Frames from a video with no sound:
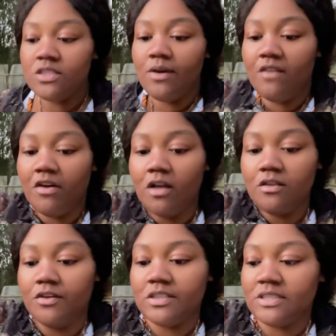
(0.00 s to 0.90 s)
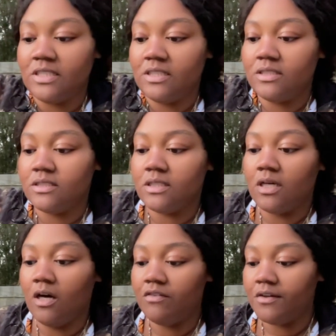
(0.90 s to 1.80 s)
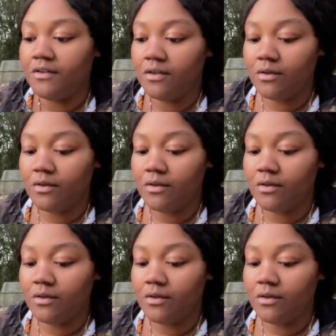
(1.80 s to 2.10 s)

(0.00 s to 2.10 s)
you have all of your seeds covered